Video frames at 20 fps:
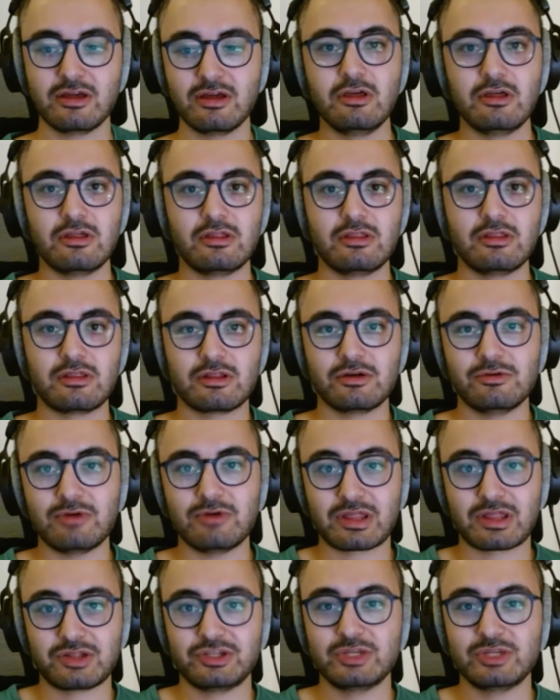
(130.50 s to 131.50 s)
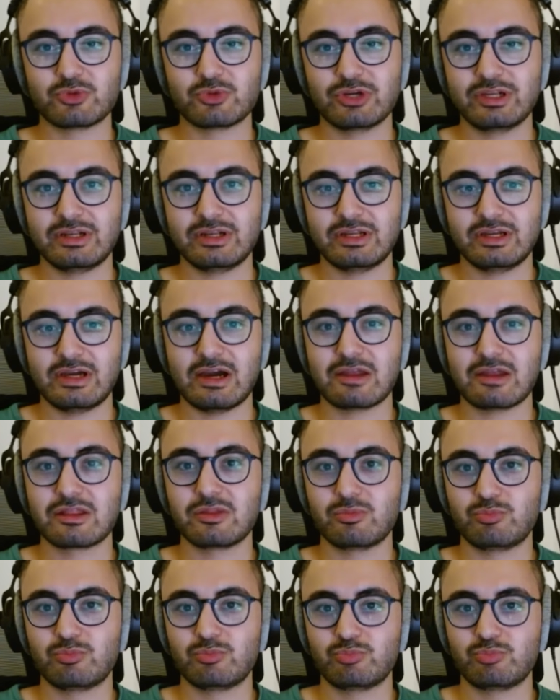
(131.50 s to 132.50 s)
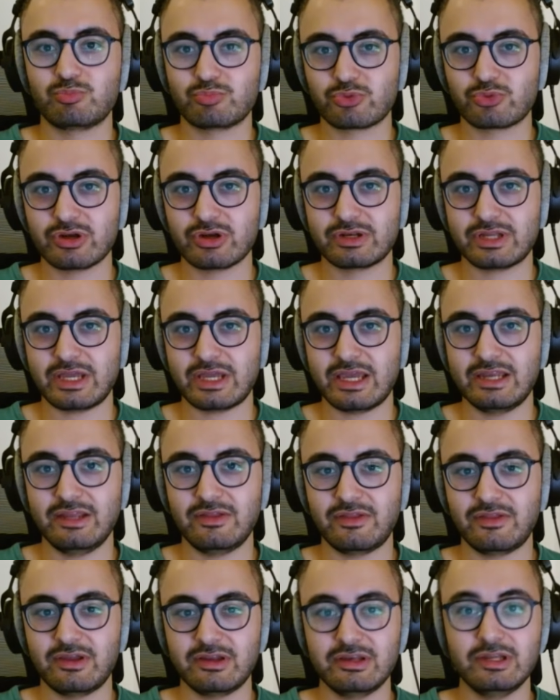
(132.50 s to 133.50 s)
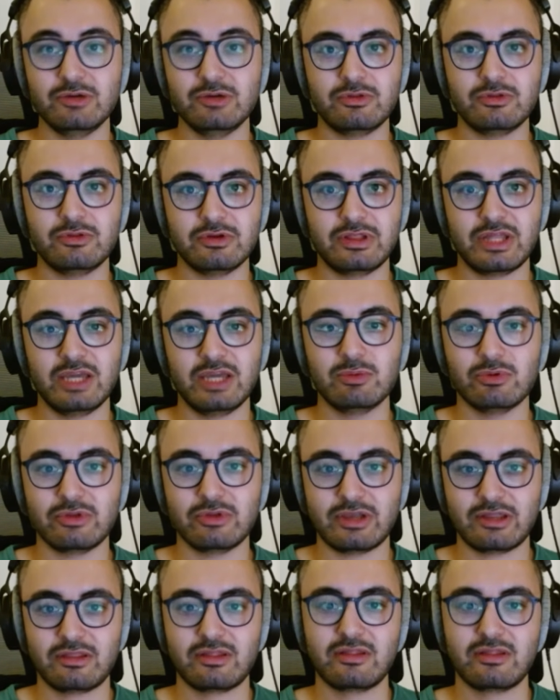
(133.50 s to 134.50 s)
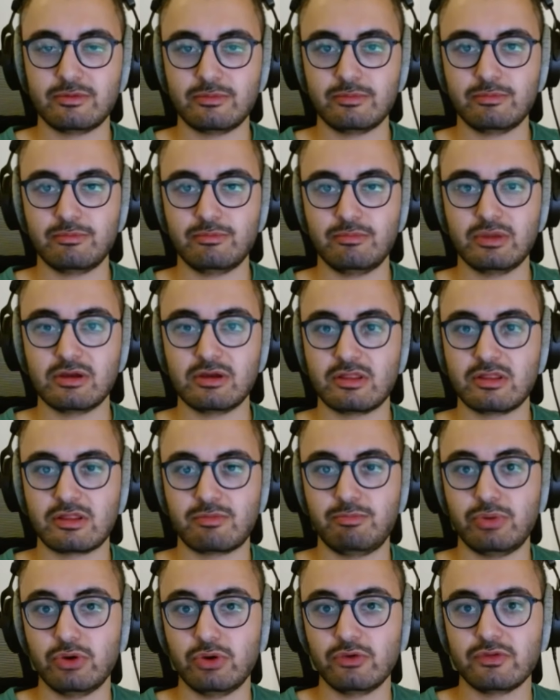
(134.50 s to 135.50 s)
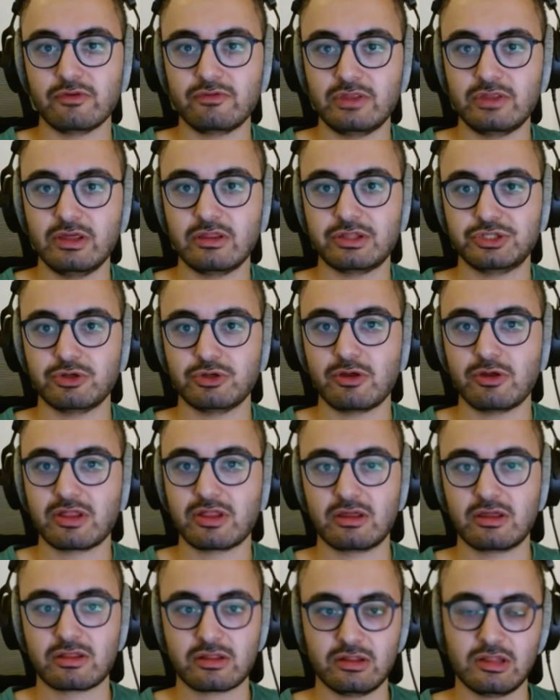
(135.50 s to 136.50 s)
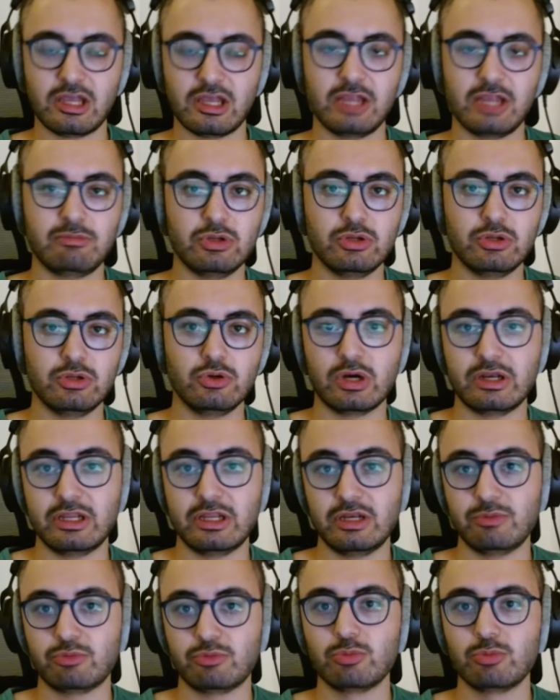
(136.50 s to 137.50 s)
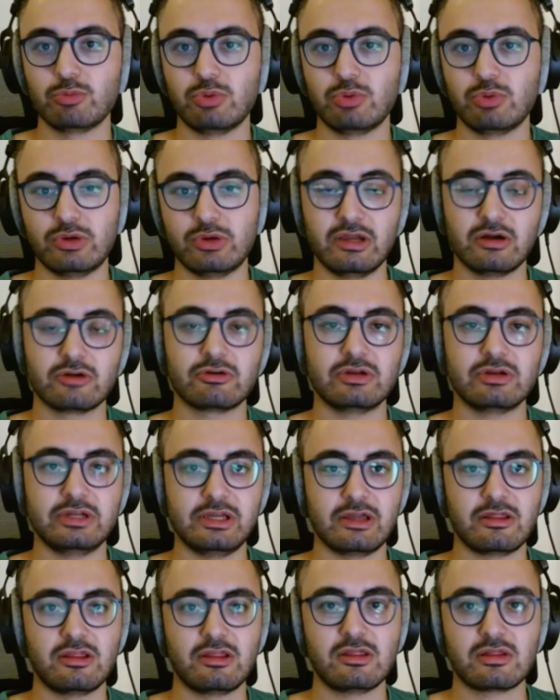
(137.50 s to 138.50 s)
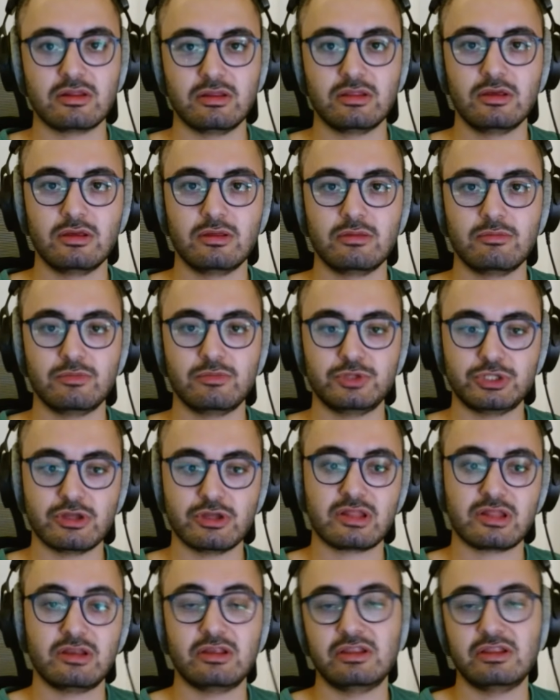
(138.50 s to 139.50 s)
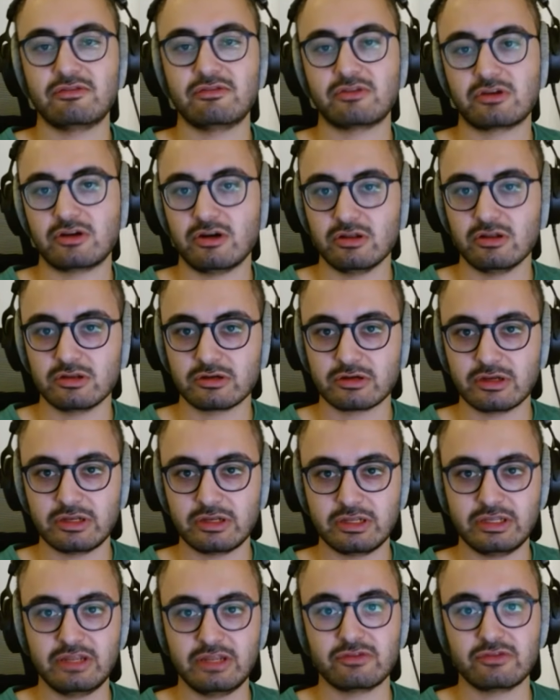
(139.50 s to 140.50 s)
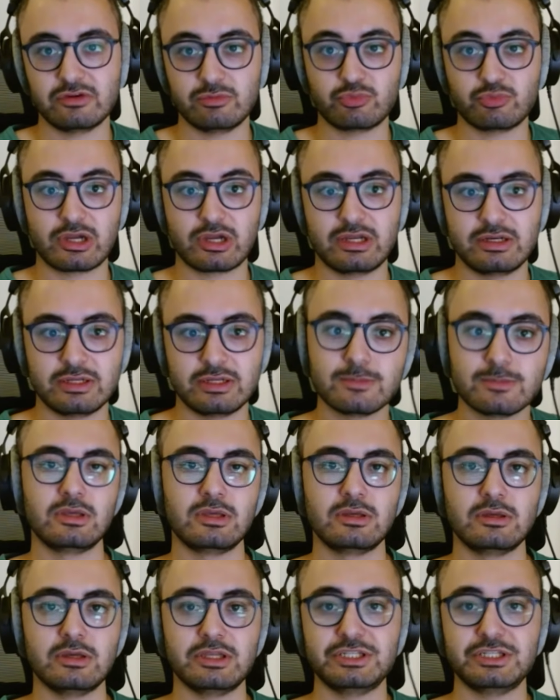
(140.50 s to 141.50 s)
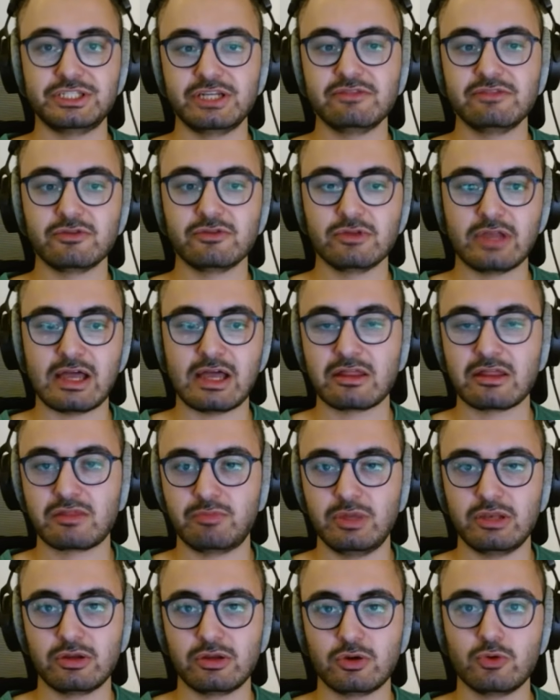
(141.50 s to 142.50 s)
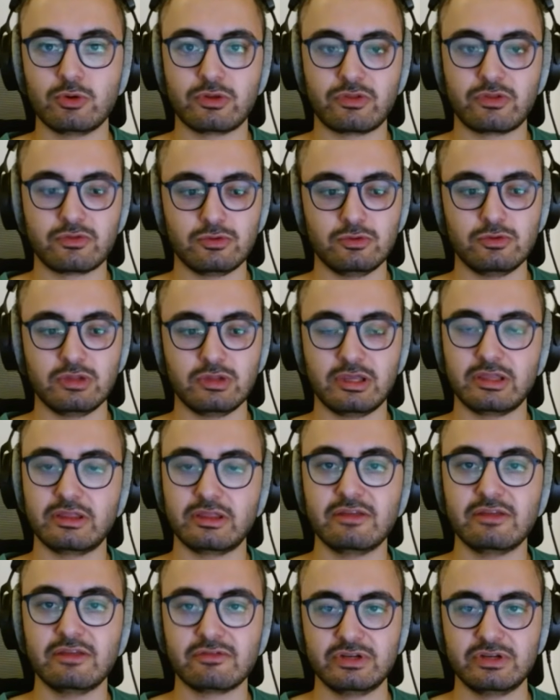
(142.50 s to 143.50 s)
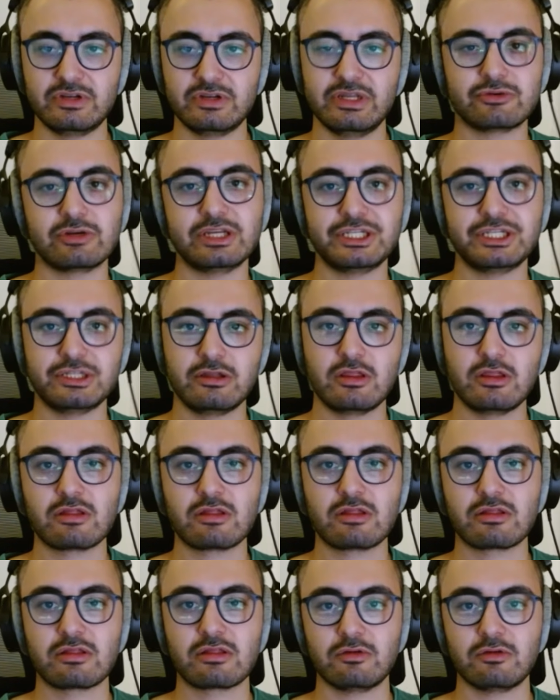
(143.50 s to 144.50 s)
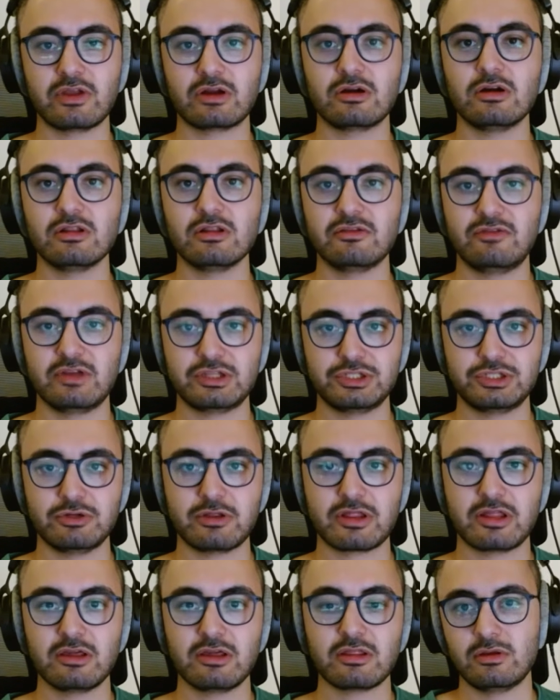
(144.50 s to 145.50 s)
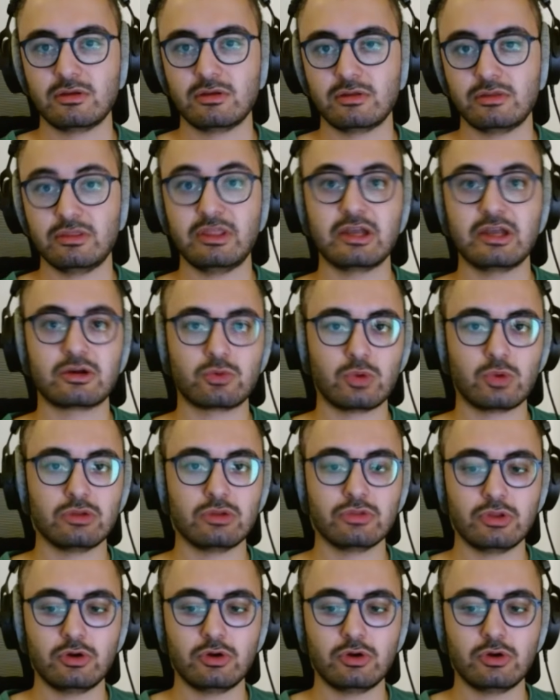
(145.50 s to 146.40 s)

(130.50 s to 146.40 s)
so ExtremeRate hasn't brought anything new to the table yet, because both of these joysticks, the light blue one and the purple one, they already existed, just in a different color and a different brand. And Jinful has been going through like different iterations of their Hall Effect joysticks. They are well known